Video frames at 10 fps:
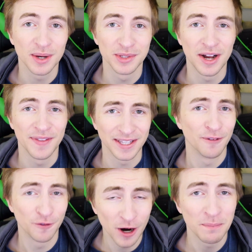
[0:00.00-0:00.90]
that was on like the
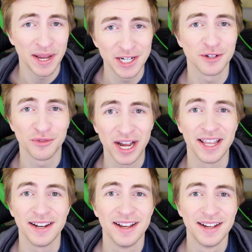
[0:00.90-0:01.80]
front page of Reddit,